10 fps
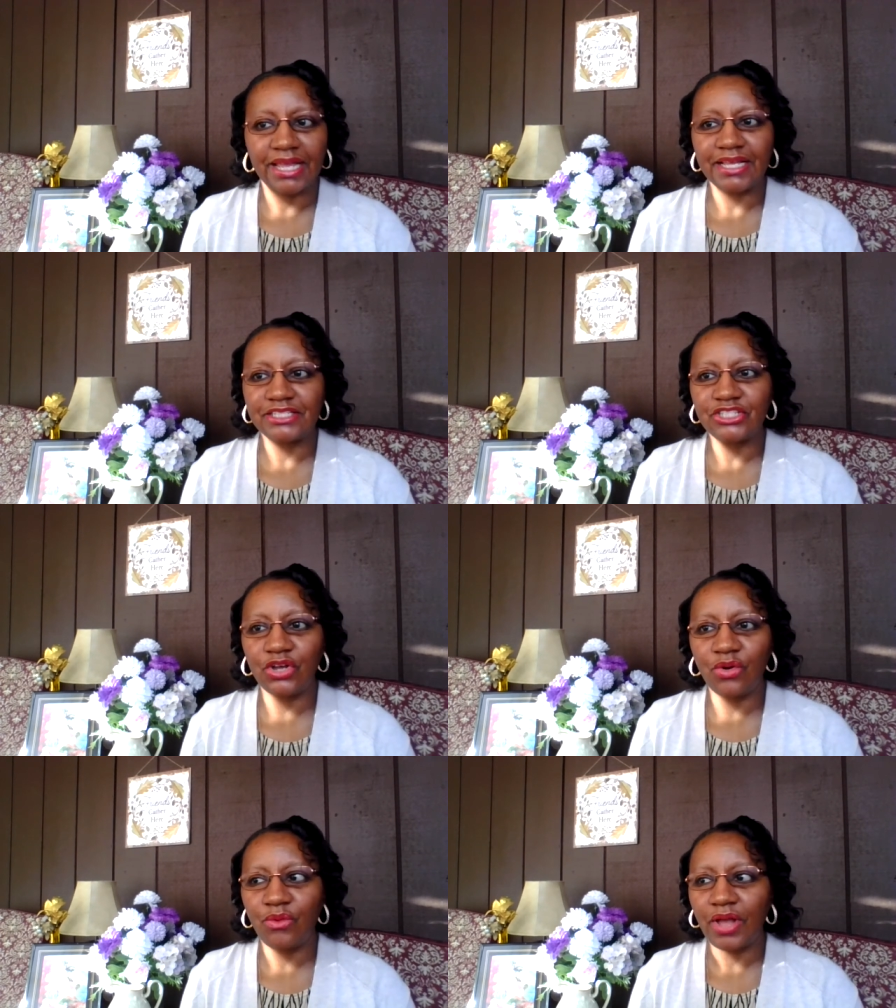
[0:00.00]
And
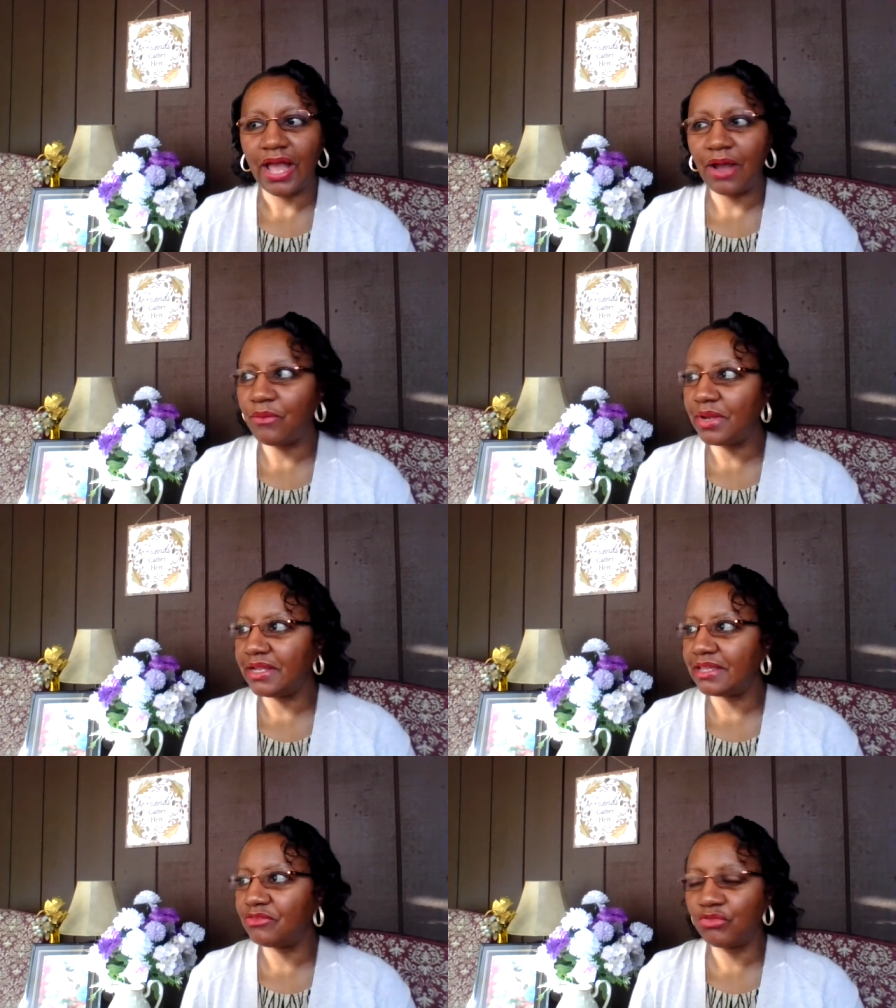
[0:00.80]
so I want to
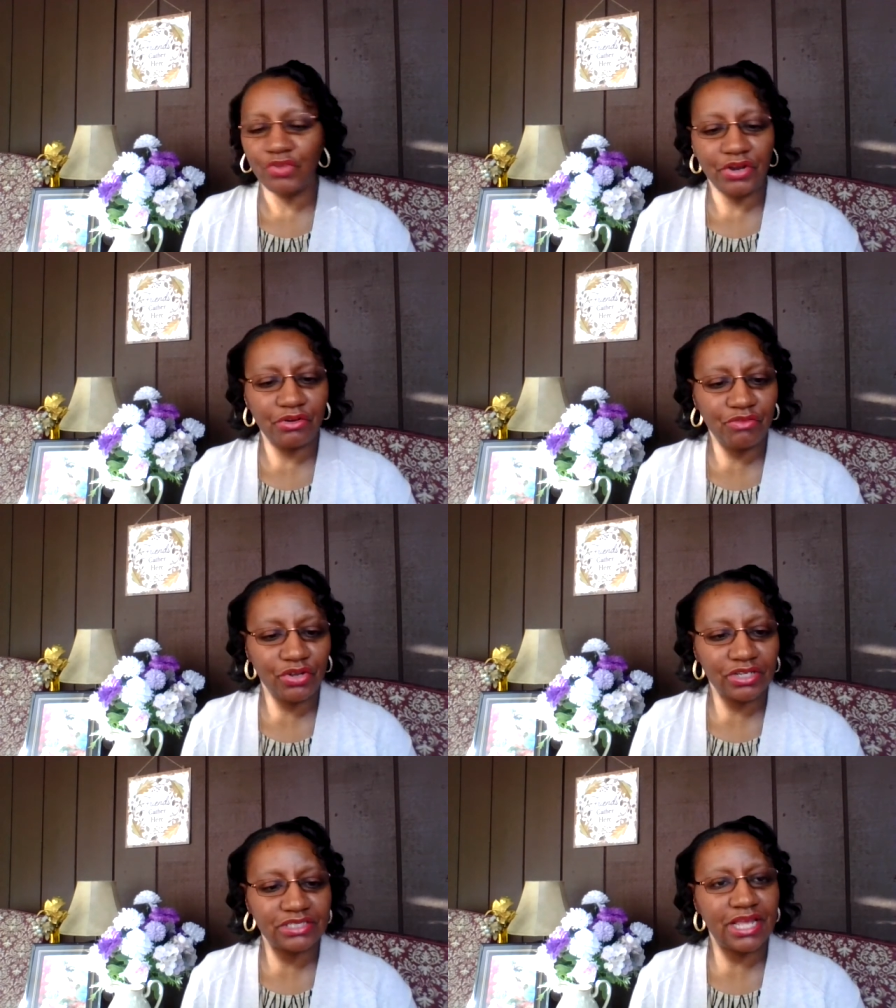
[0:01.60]
give a very
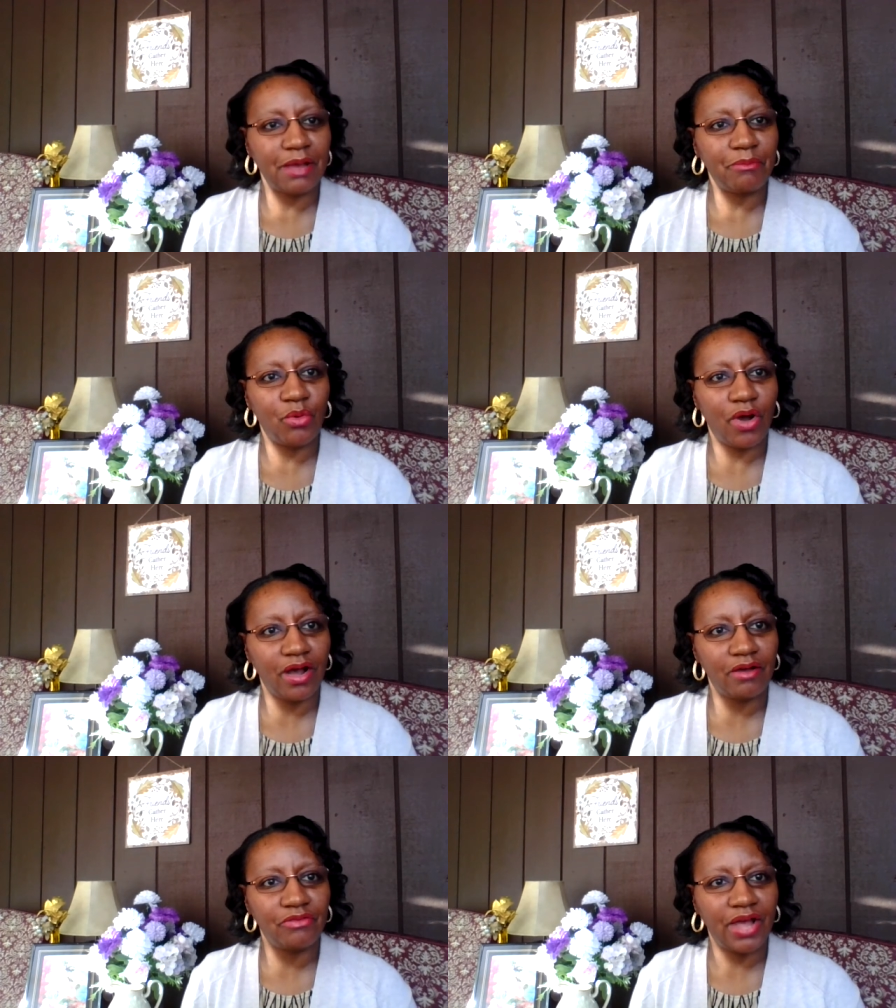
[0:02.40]
real example
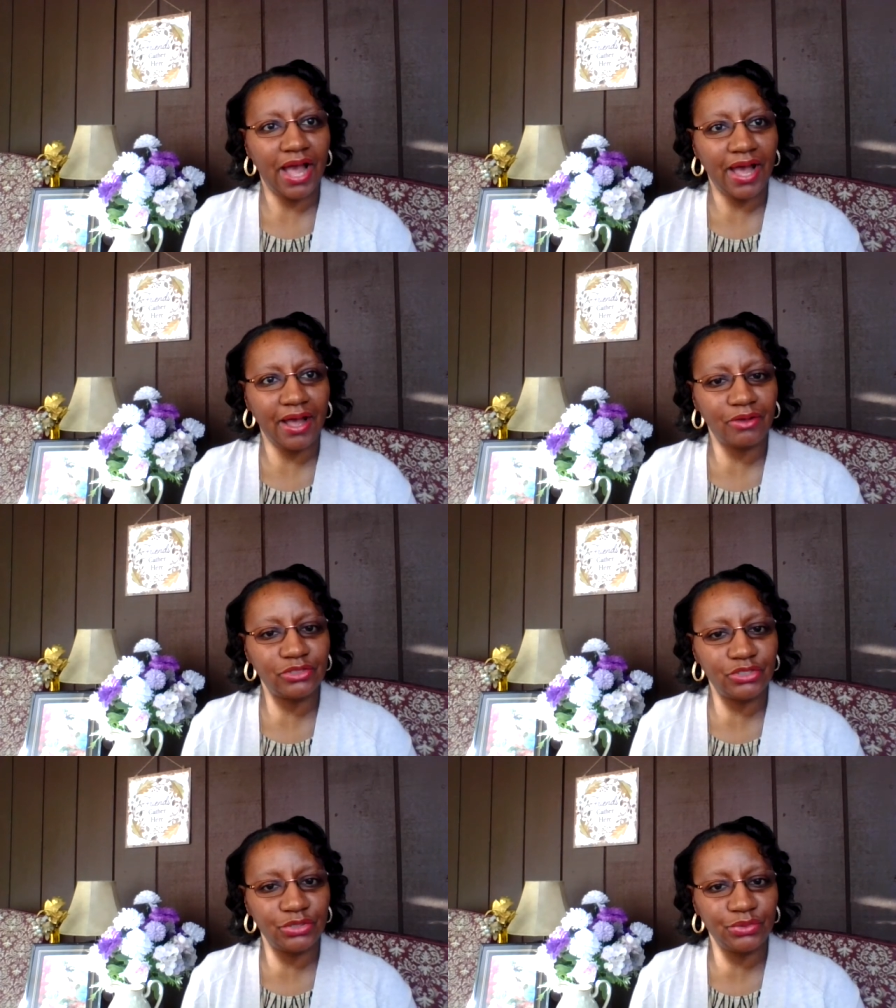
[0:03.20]
of how
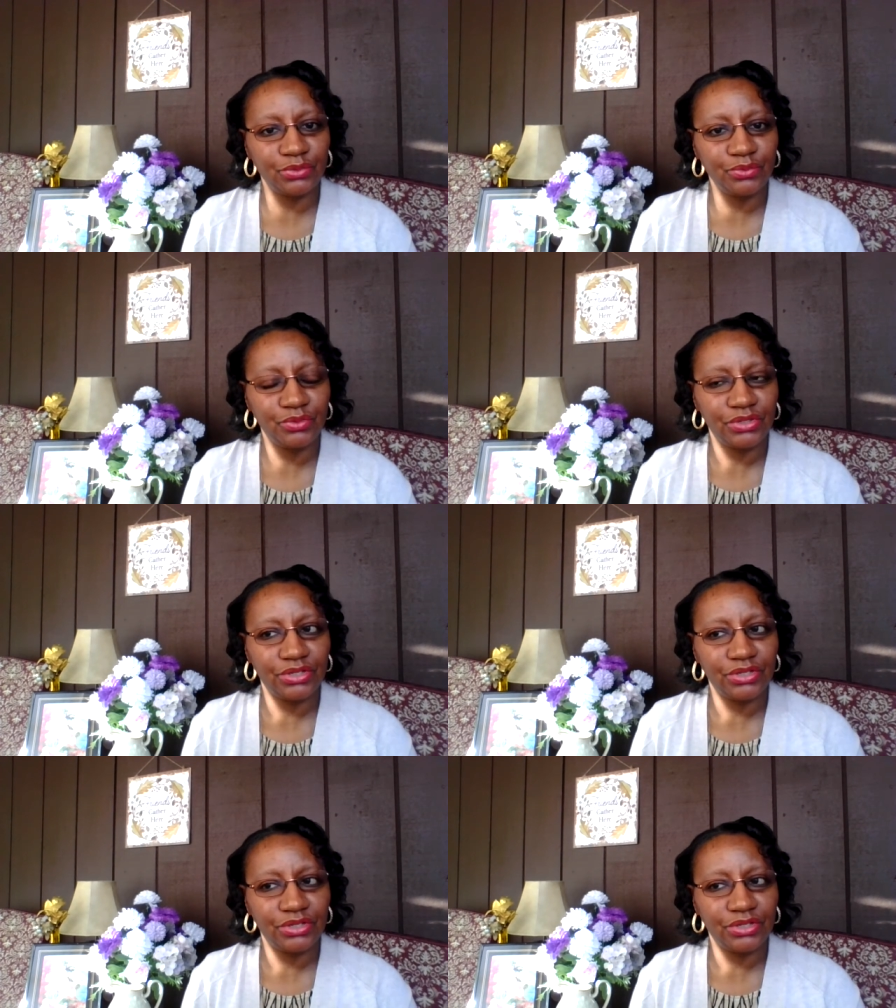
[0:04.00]
to